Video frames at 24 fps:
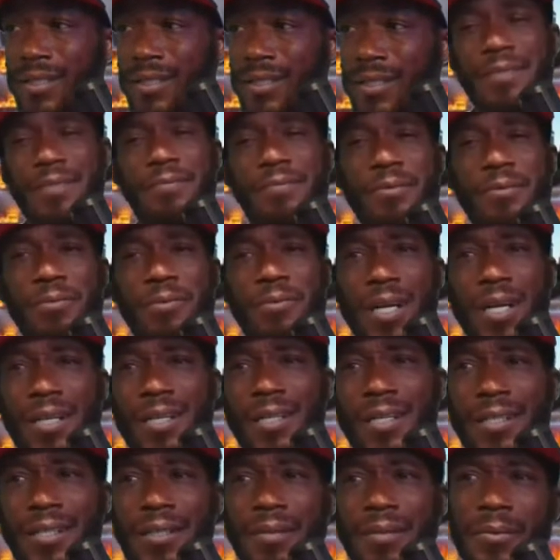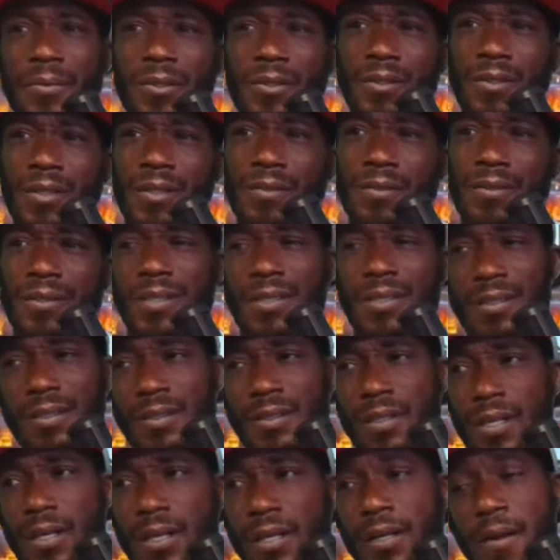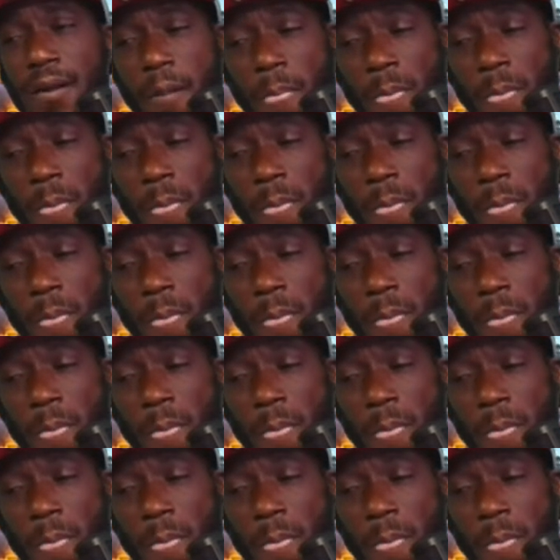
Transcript: if you ducking them or this and that.